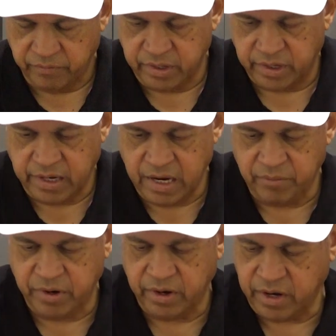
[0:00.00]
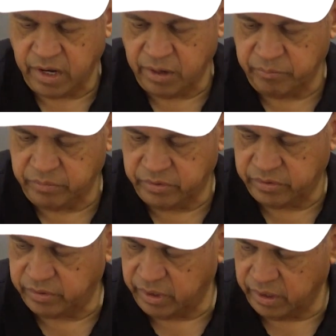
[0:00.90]
when the camera
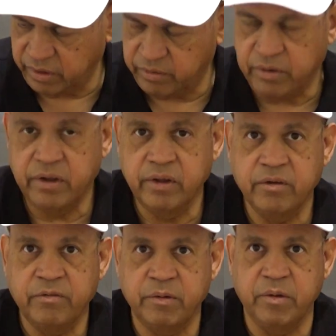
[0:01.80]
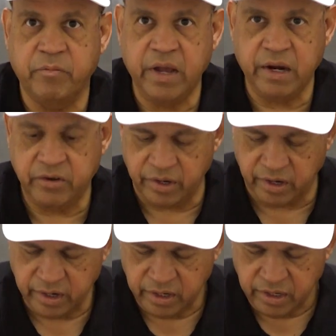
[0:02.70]
comes from the
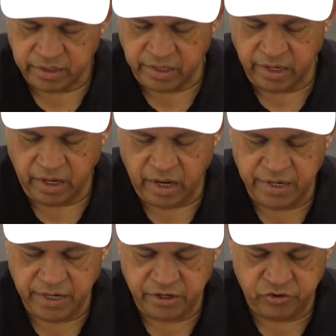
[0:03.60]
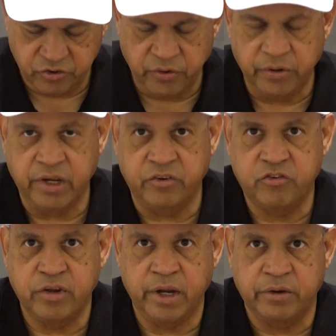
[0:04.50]
factory, the ISO
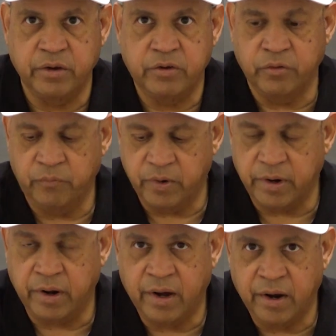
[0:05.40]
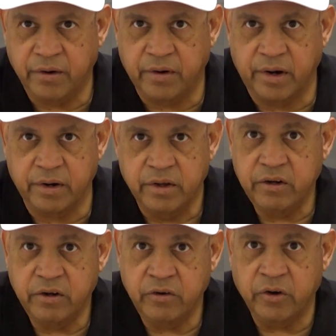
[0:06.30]
is set to 100.
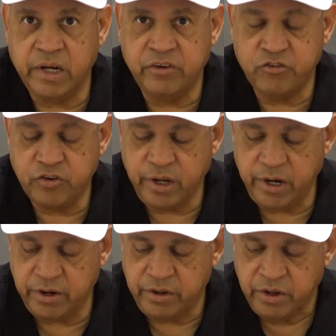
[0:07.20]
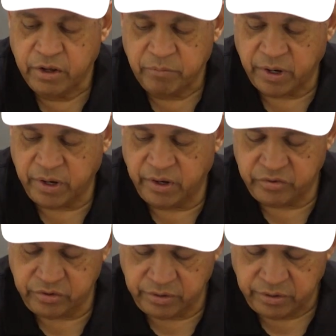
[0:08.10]
Don't get scared,
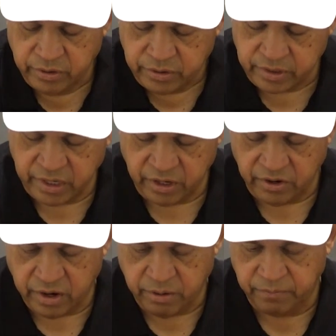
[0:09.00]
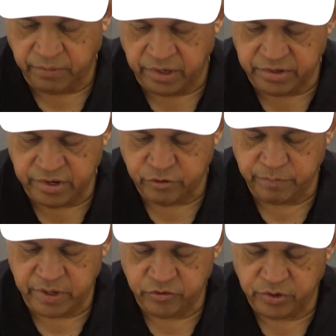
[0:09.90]
because there are a lot of
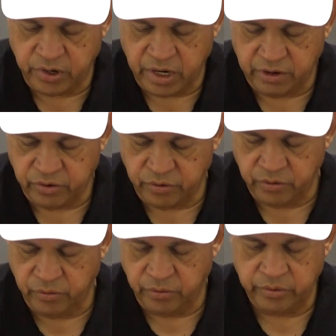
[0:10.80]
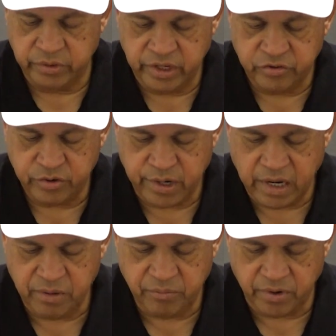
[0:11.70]
adjustments you have to do to this
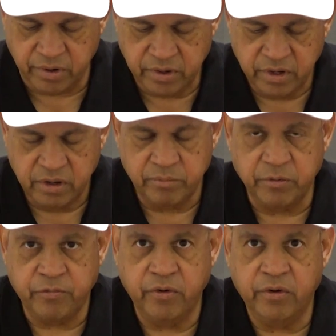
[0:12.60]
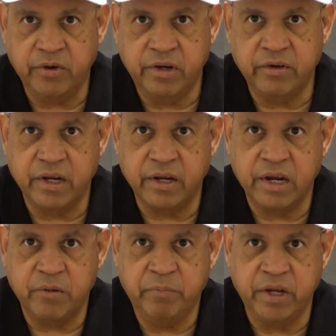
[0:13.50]
camera before you can
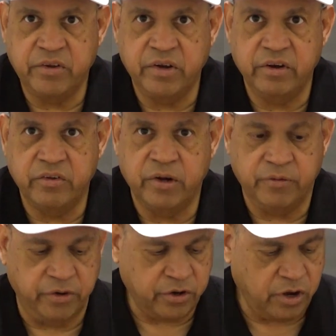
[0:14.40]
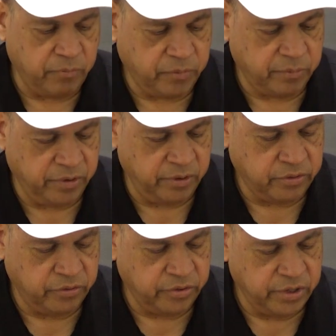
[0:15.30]
get pictures that were comparable
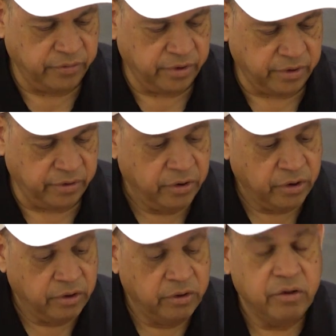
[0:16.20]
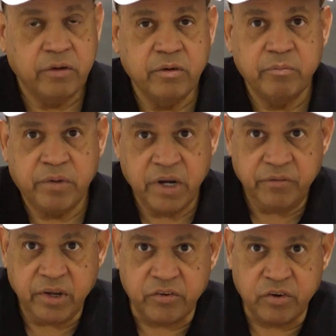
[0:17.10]
to your
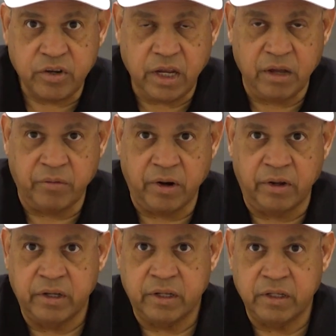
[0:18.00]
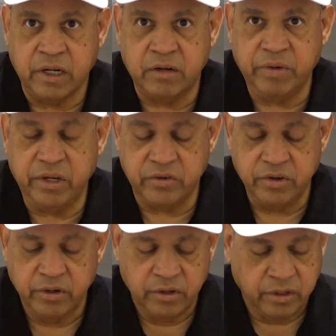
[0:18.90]
previous camera. That means
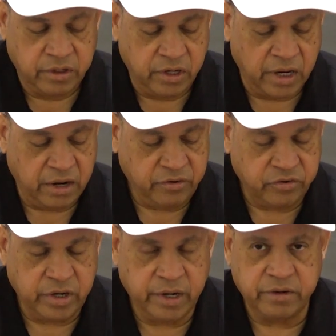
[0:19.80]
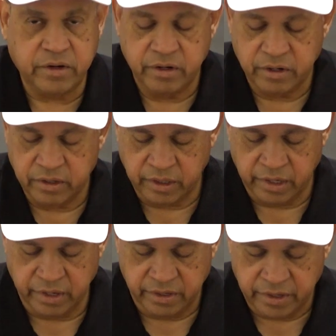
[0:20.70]
you have to set
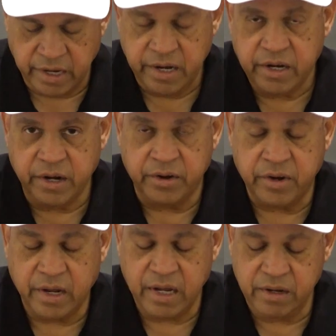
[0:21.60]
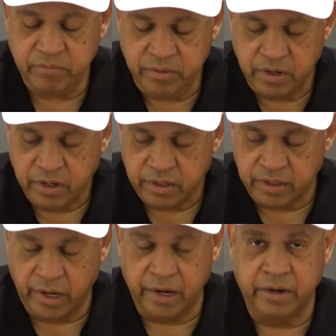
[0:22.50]
the date and time,
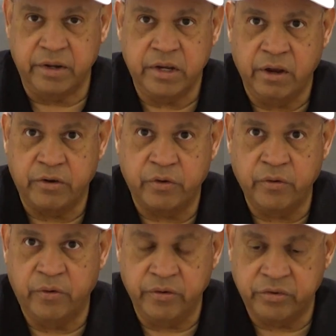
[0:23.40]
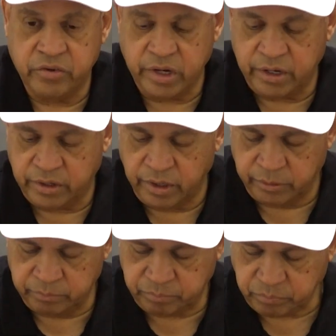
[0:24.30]
then you have to go and set the